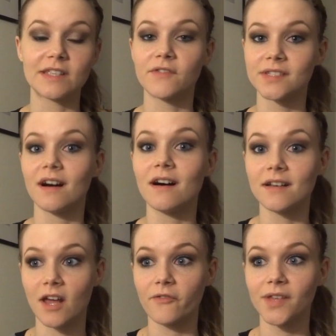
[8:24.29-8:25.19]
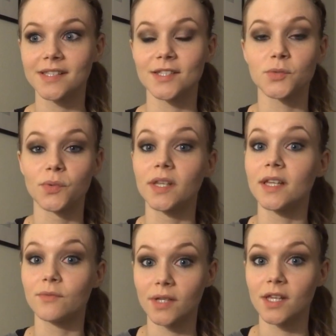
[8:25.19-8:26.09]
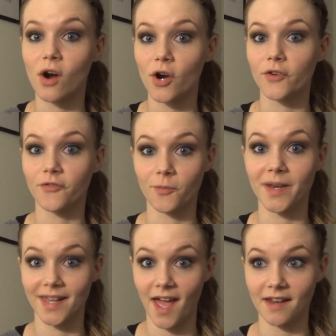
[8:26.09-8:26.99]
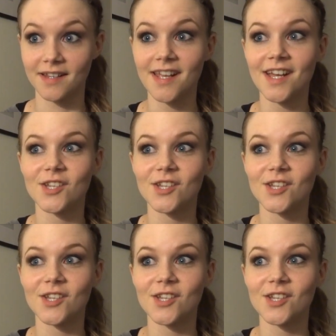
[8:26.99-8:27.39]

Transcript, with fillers: If it's not on Netflix, it's really, really hard for me to get.